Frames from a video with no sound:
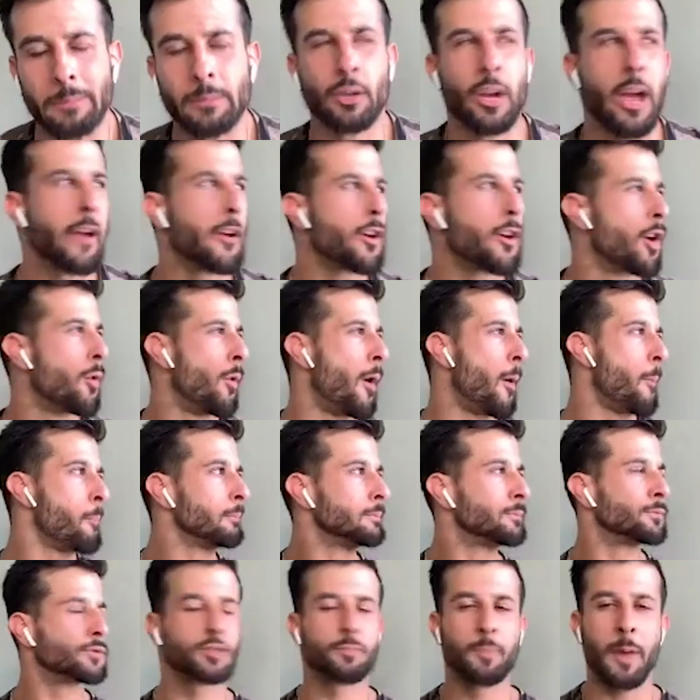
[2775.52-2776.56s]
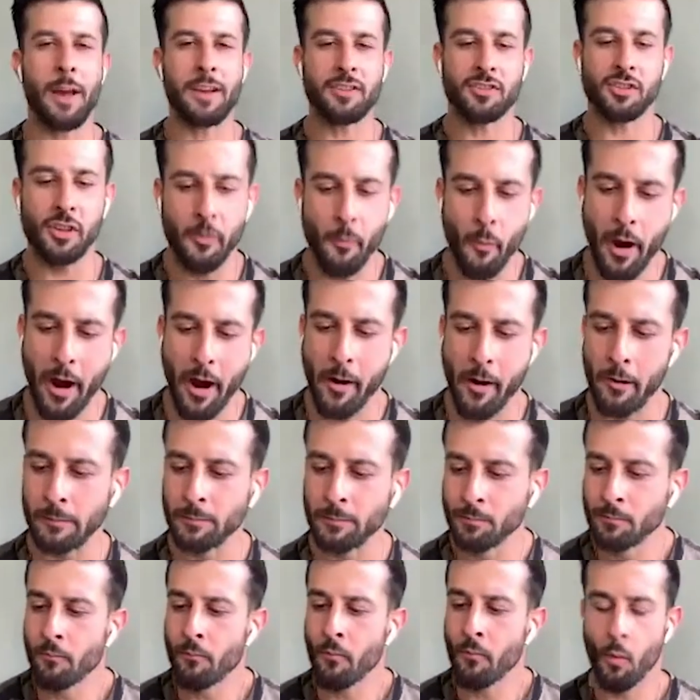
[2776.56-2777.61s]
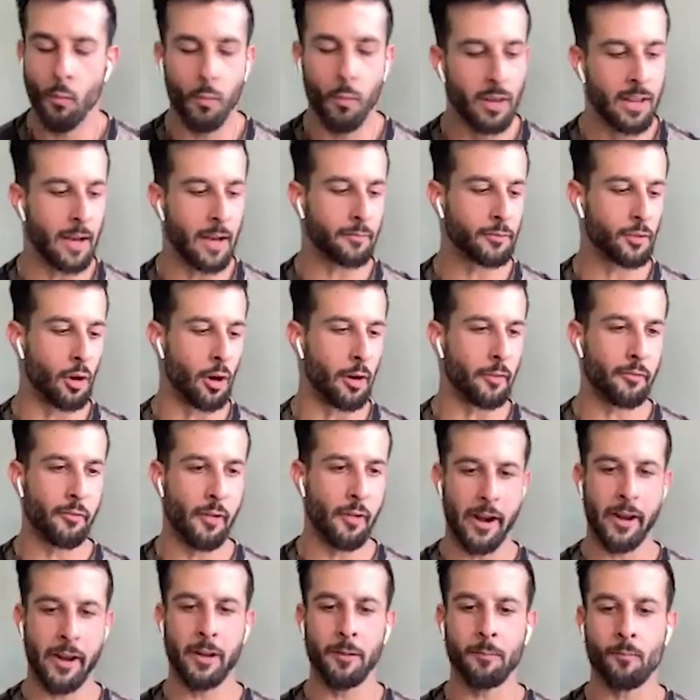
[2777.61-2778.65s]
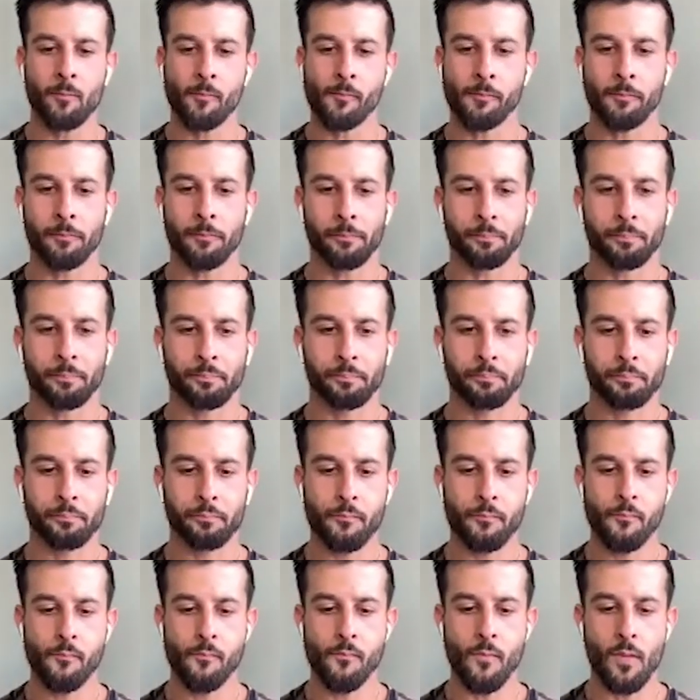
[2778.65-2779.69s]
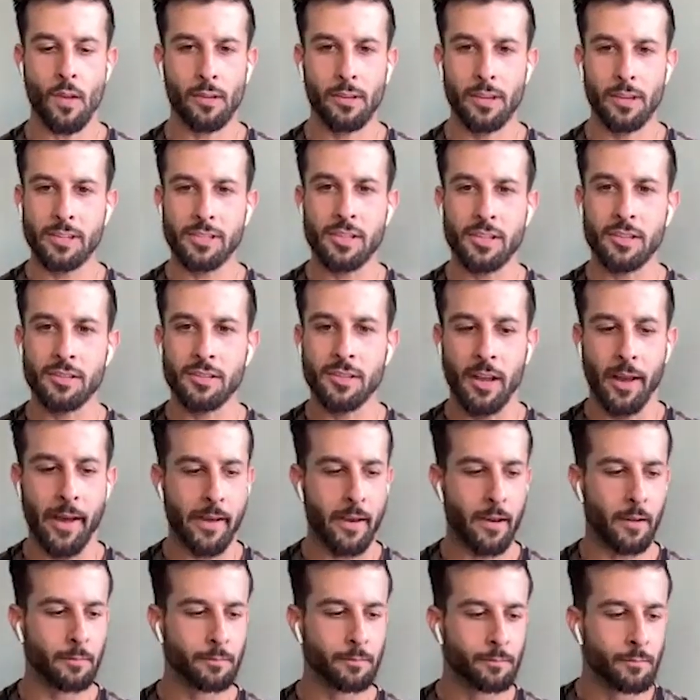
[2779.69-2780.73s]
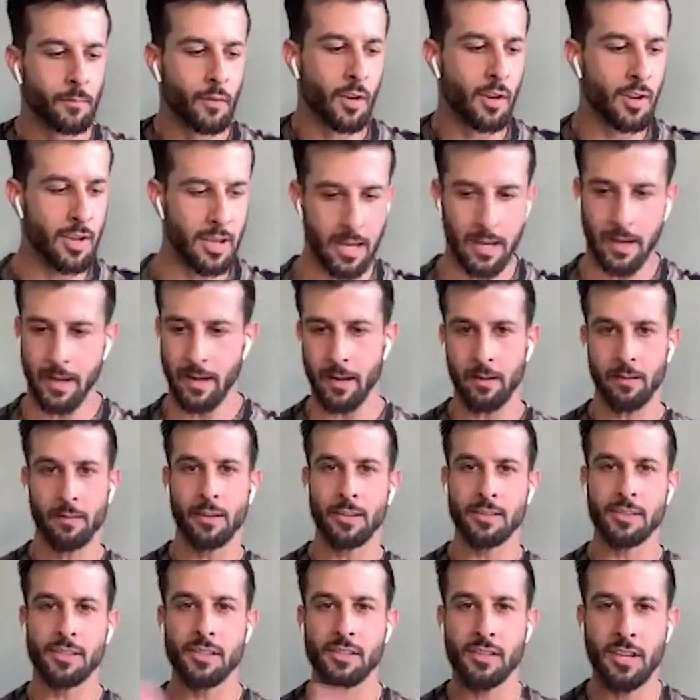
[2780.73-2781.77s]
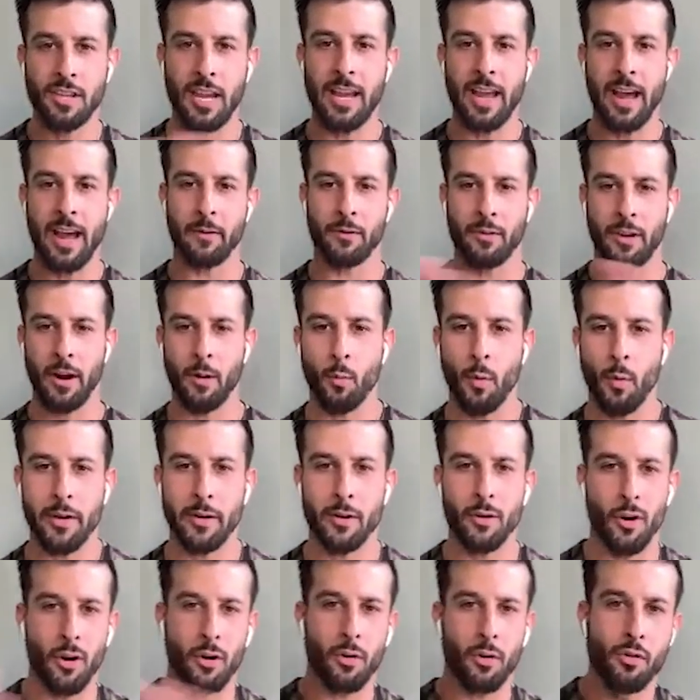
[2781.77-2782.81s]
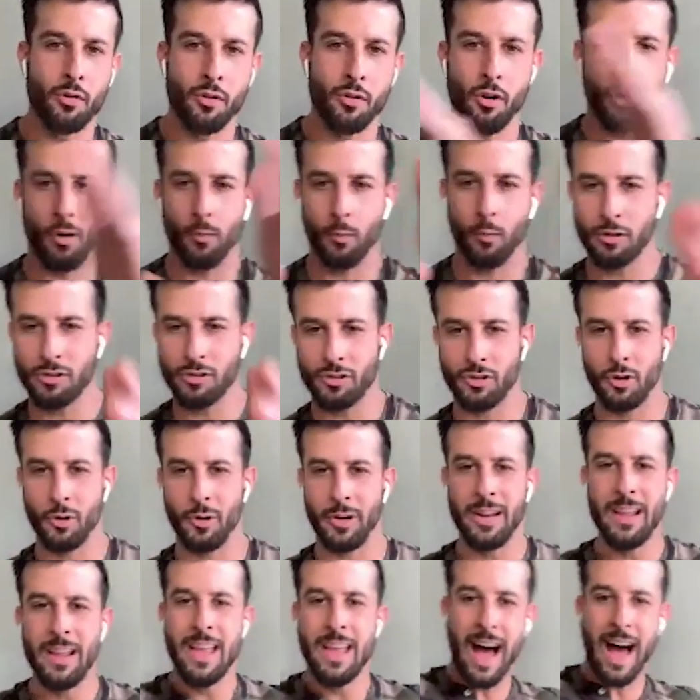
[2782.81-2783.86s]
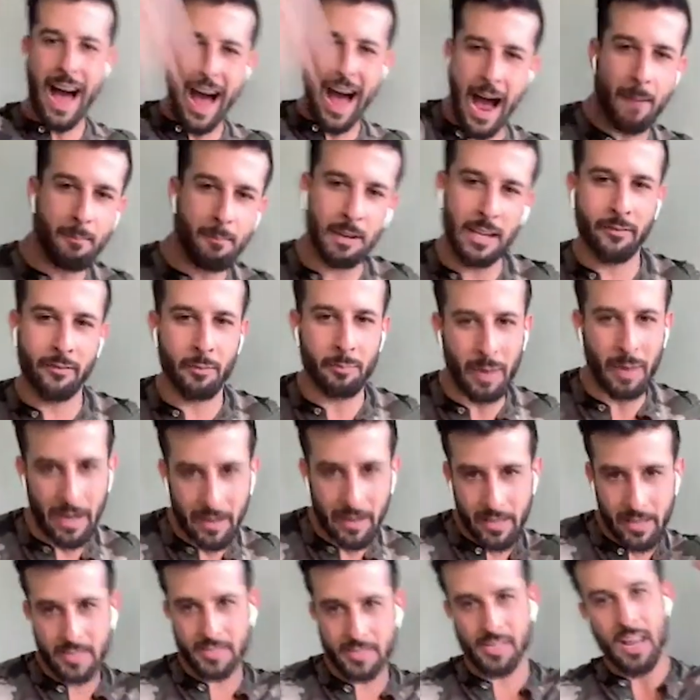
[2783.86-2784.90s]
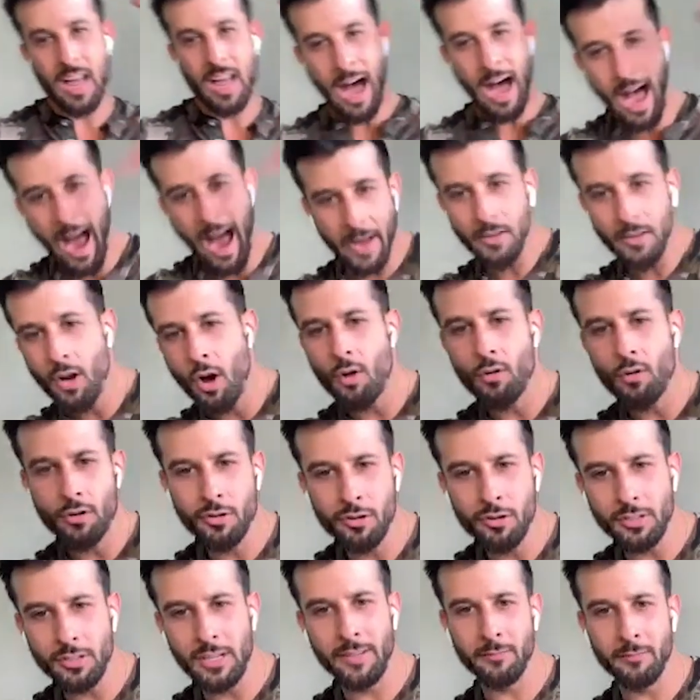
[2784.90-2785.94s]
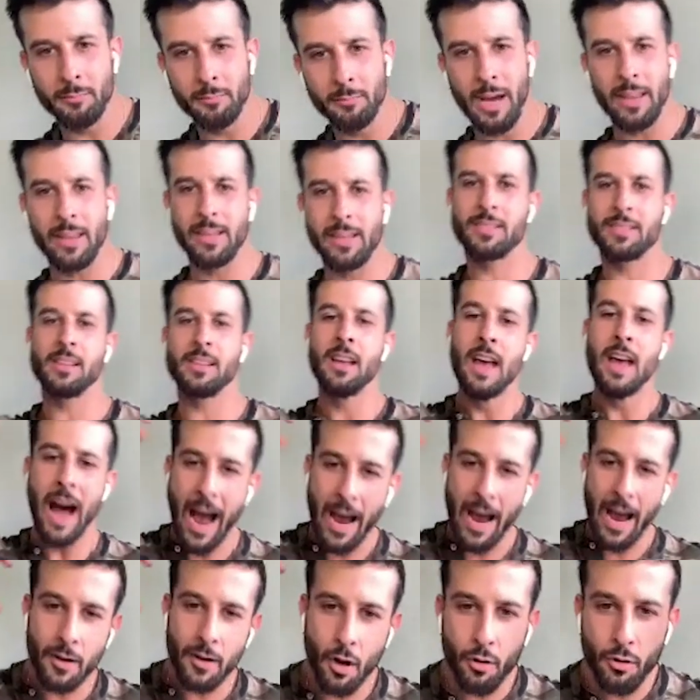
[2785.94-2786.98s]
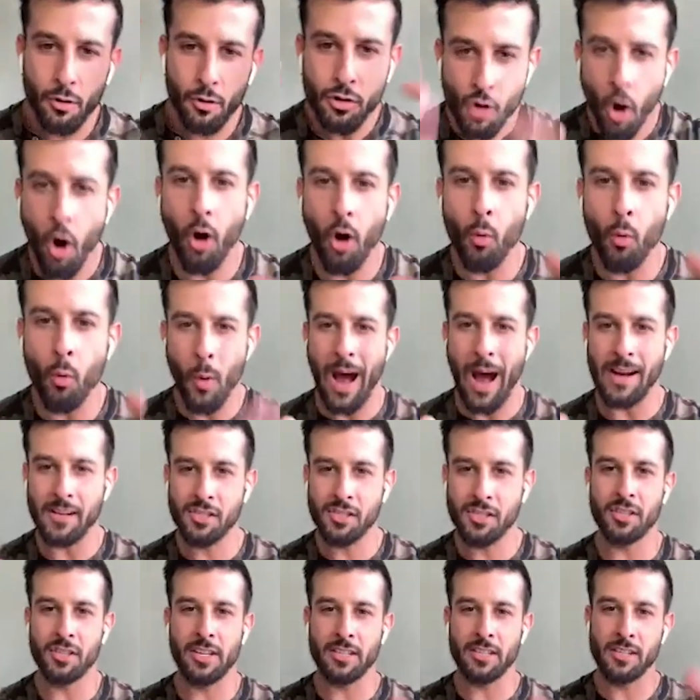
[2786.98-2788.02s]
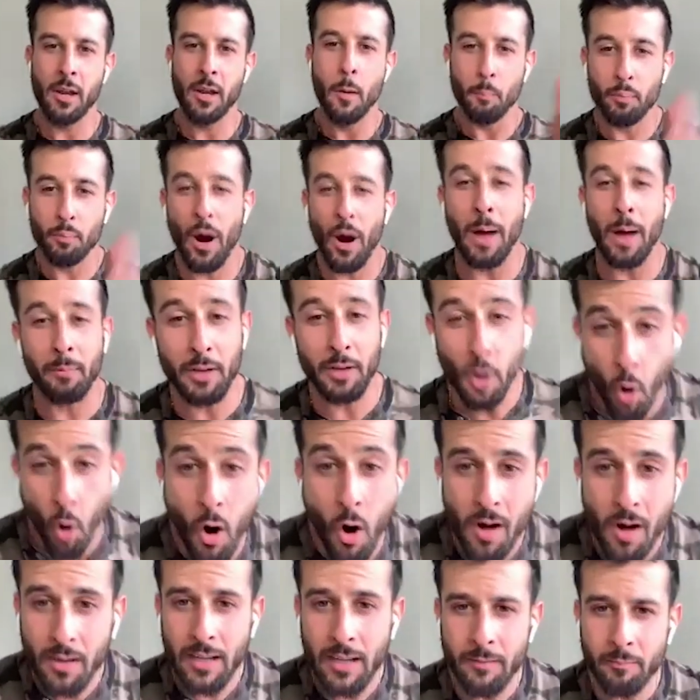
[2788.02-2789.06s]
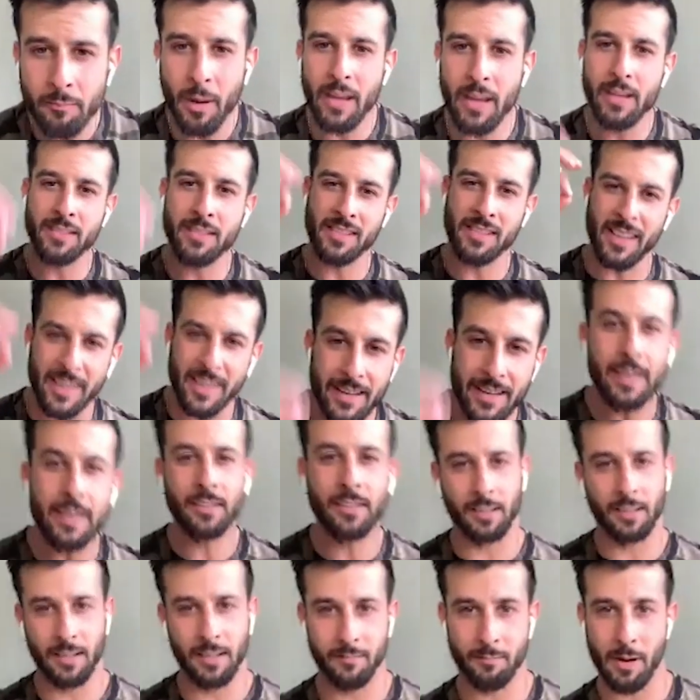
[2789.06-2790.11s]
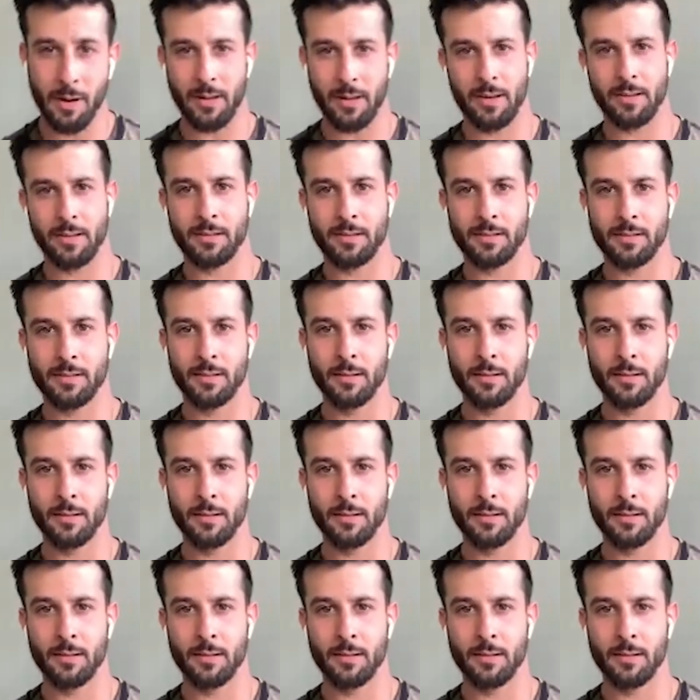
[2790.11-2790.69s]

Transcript: Okay. Good one. Especially where we left off. Ready? This is like key. This is key. I don't care where you are, who you are, what you're doing. I'm living by this. I know you're living by this. I know y'all watching this probably aren't living by this and need to live by this.